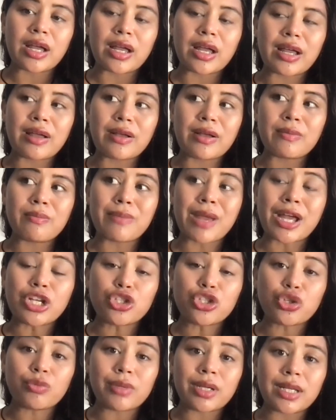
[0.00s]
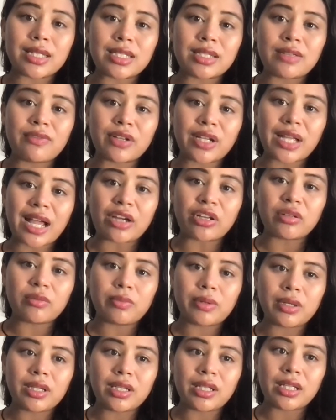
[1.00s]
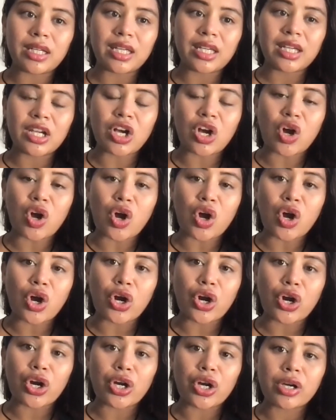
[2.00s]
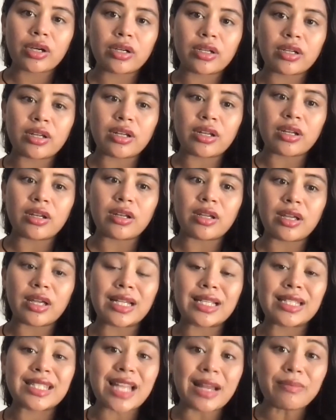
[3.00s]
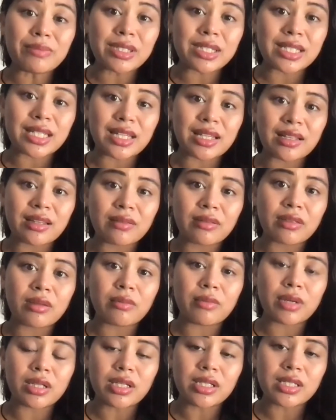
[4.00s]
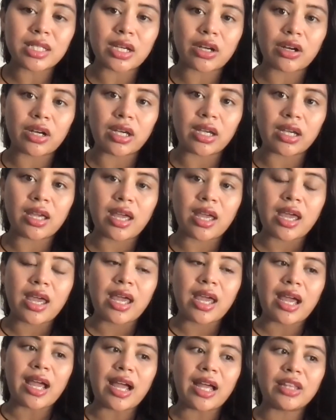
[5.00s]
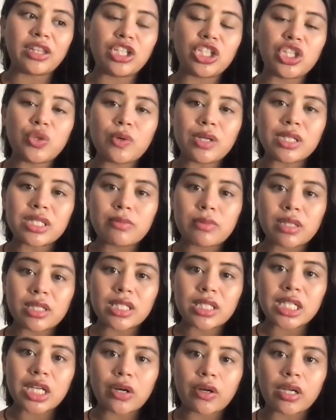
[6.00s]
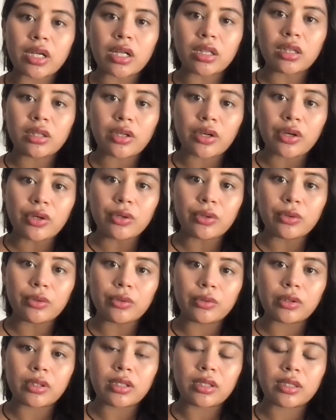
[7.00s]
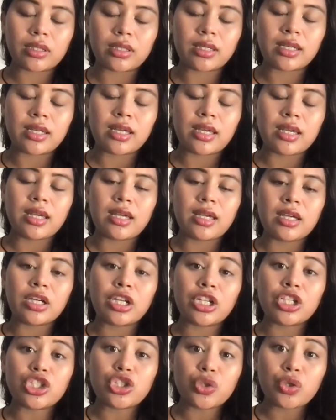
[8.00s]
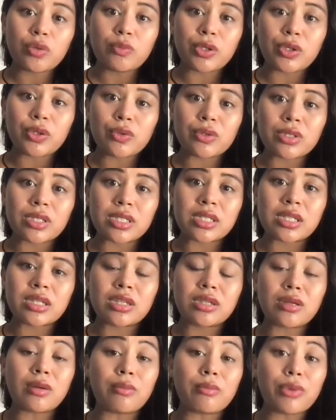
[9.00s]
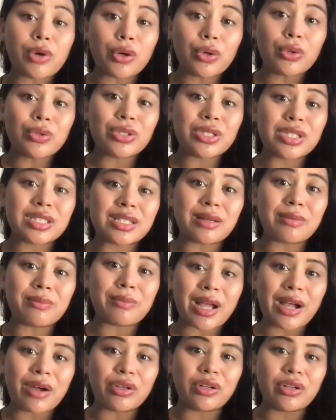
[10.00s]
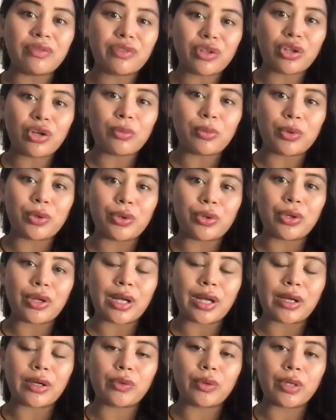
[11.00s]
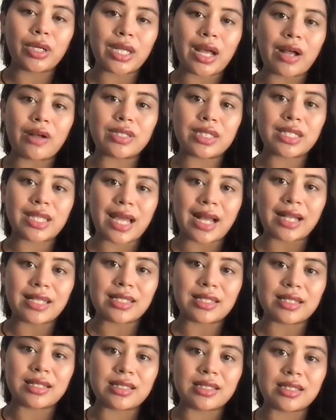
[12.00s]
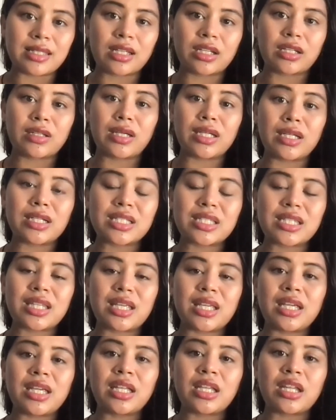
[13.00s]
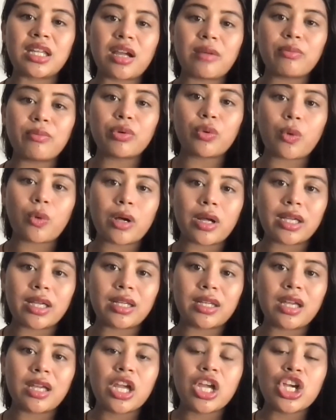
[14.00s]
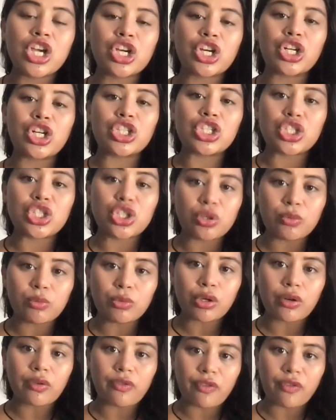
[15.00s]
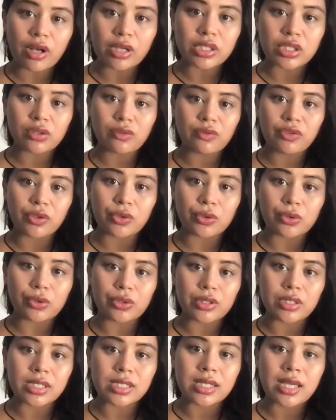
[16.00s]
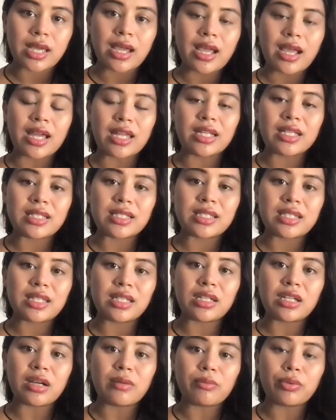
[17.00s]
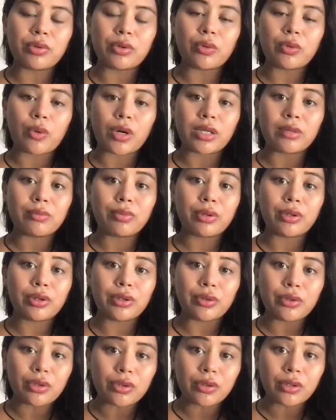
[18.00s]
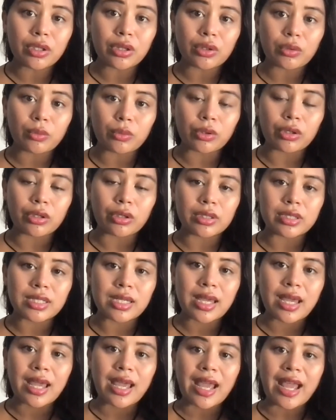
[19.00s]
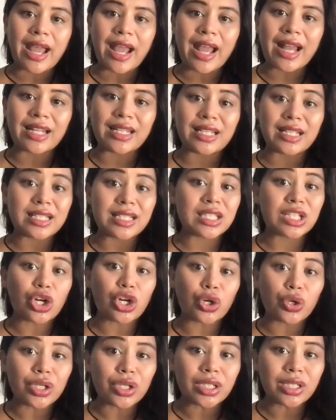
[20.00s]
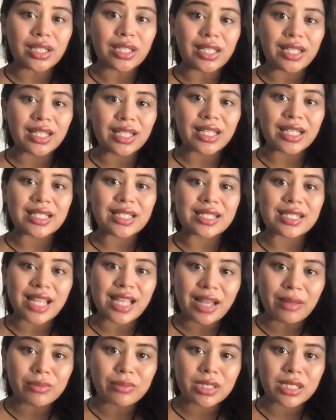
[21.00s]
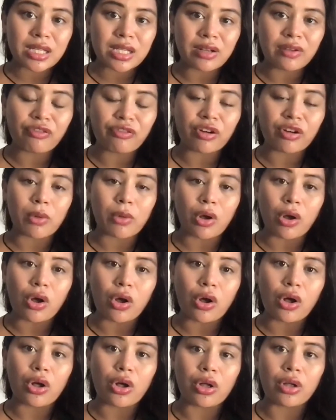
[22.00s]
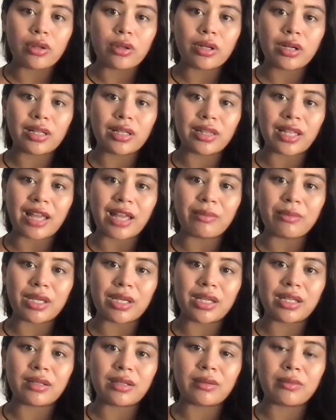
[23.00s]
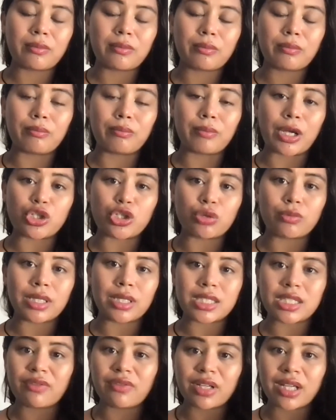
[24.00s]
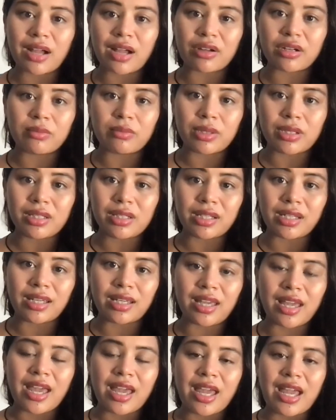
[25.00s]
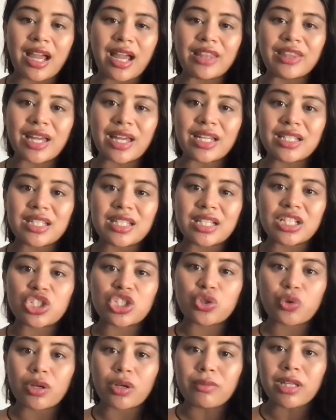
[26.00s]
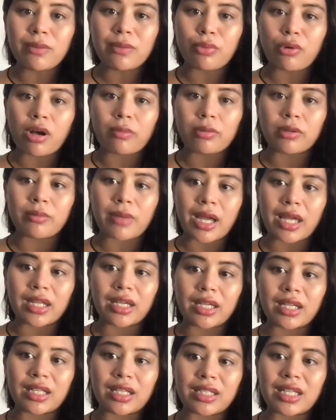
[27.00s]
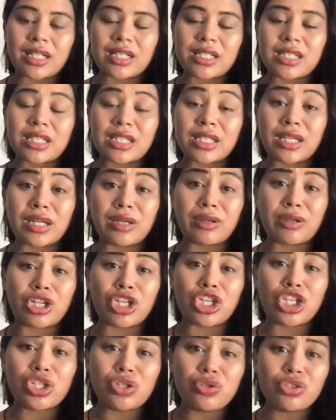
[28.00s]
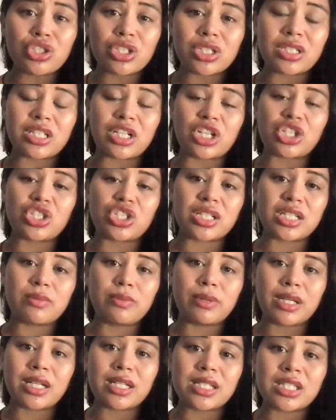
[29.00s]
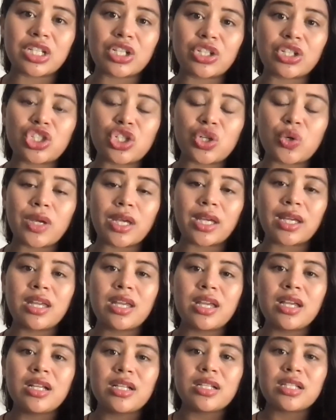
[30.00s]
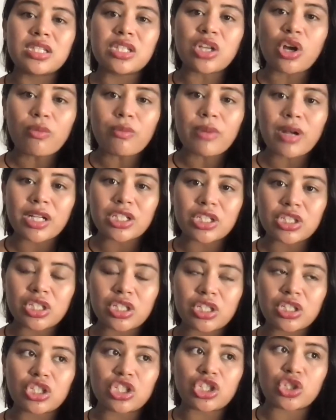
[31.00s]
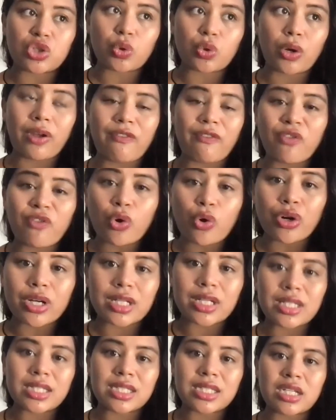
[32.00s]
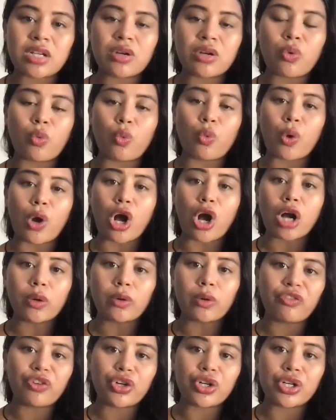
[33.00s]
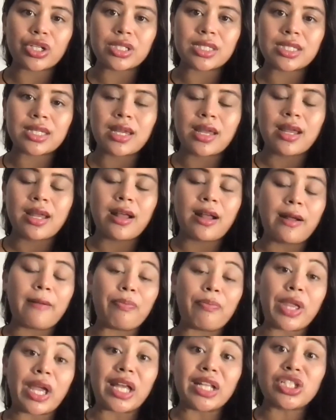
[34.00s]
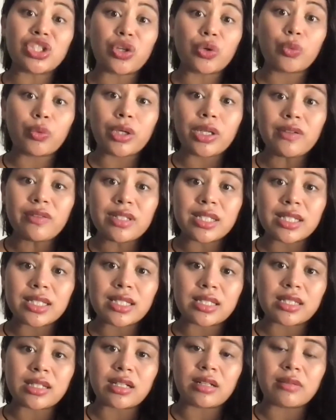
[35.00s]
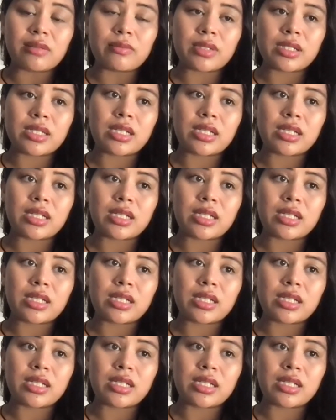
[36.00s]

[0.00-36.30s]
measurements of accountability are exempting the military, and the US military alone contributes the most amount of global greenhouse gases. It is the #1 consumer of fossil fuels and is the #1 polluter in the world, and is currently exempt from all climate measurements of accountability. And that is extremely problematic, and that is a huge injustice, because they're doing so much to destroy forests, aquifers, and our reef systems